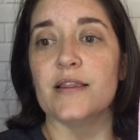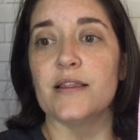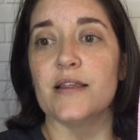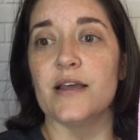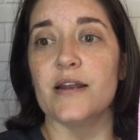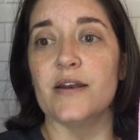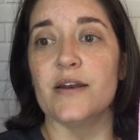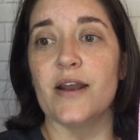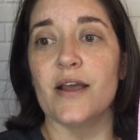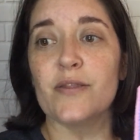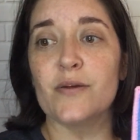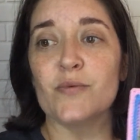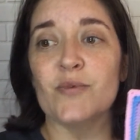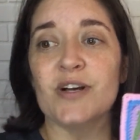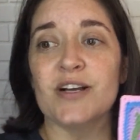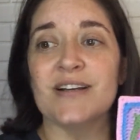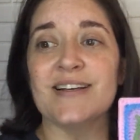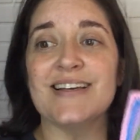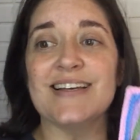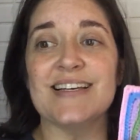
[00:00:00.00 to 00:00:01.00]
Another
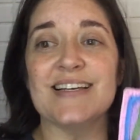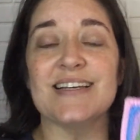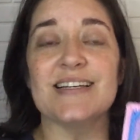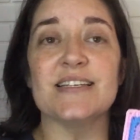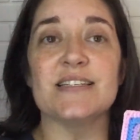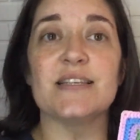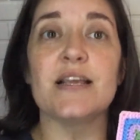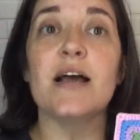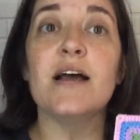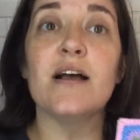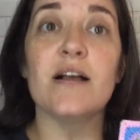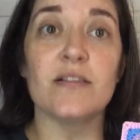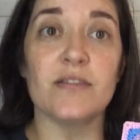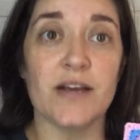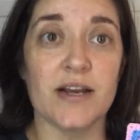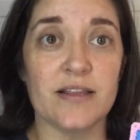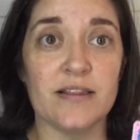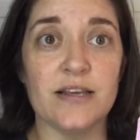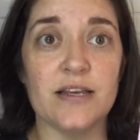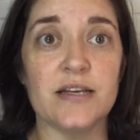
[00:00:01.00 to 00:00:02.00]
one is
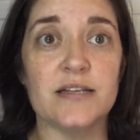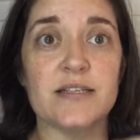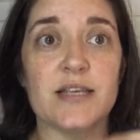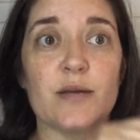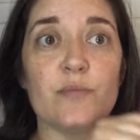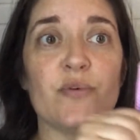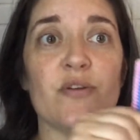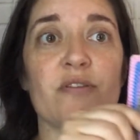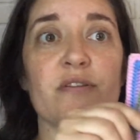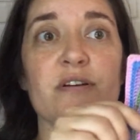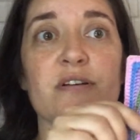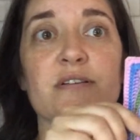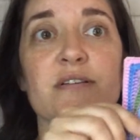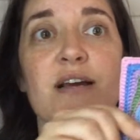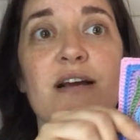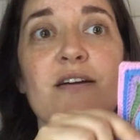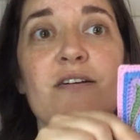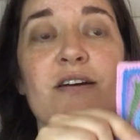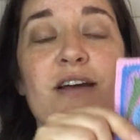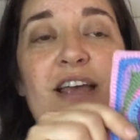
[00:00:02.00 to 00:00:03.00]
like the example the
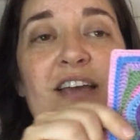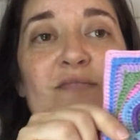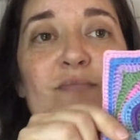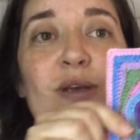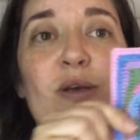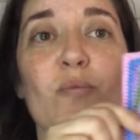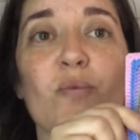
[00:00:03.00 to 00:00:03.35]
designer gave me.